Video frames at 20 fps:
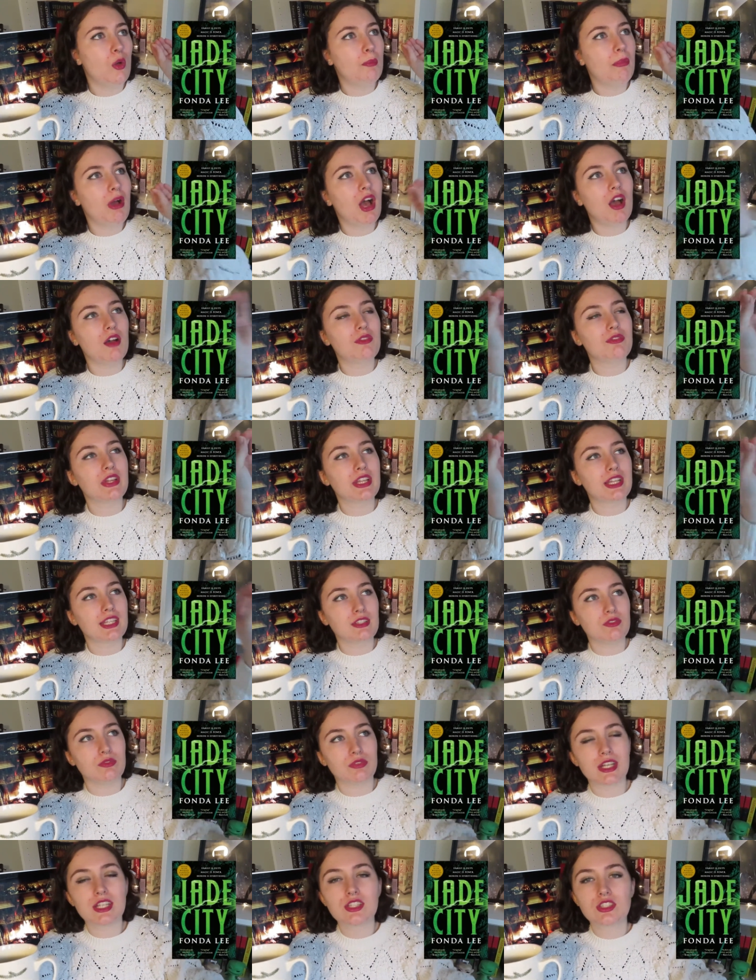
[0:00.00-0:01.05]

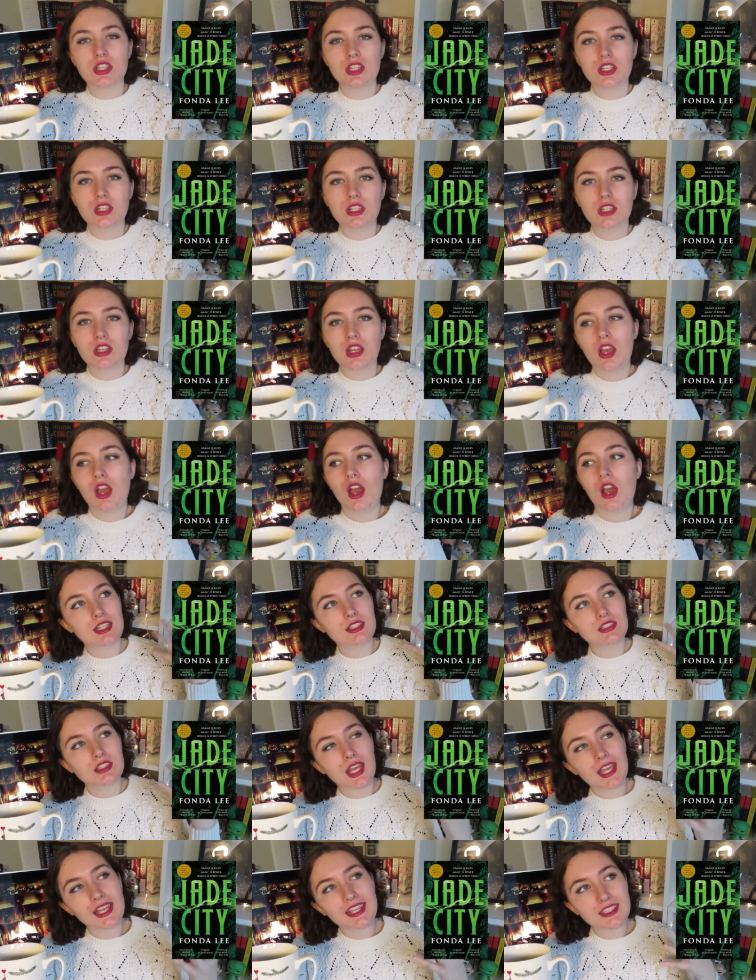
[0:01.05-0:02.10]
perfectly written.
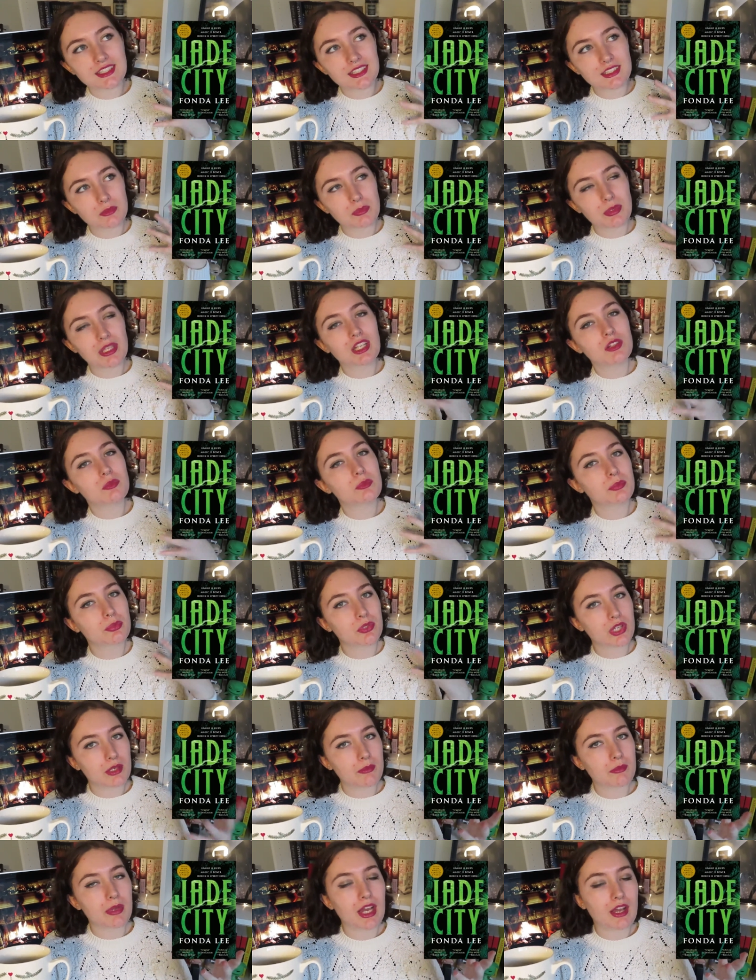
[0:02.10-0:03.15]
It takes a bit of
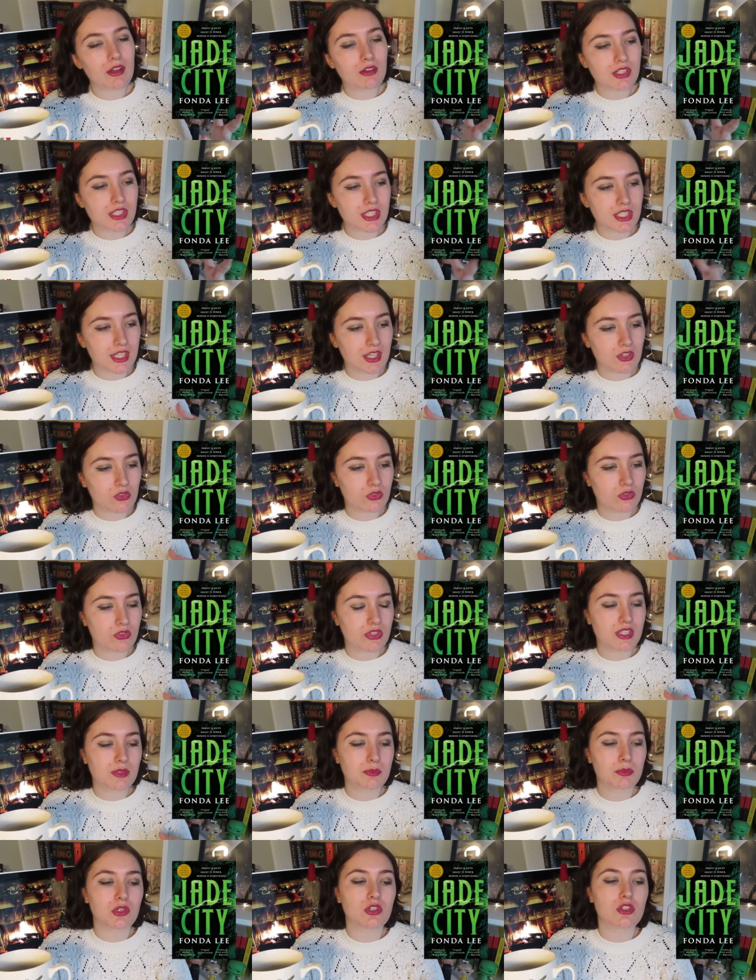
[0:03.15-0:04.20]
brain power to get through
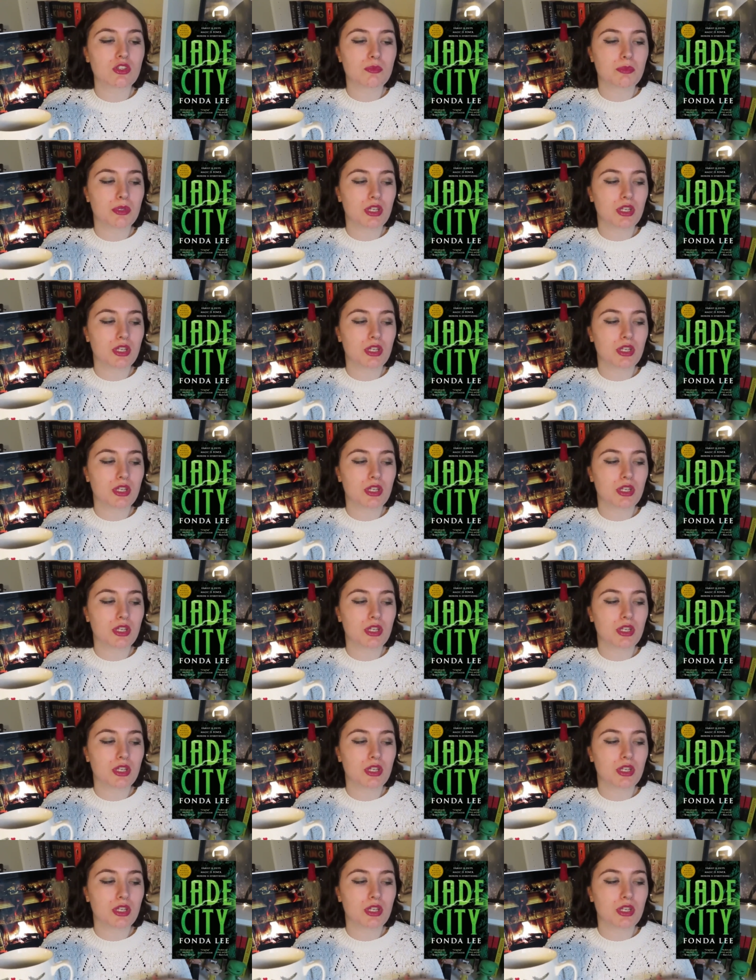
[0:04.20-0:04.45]
these books,